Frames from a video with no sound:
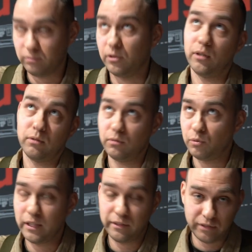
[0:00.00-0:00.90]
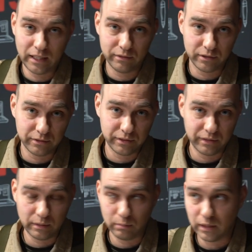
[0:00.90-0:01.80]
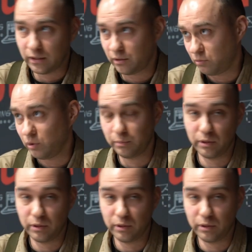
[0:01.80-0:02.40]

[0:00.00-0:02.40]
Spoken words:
you know, 25 or 50 bucks will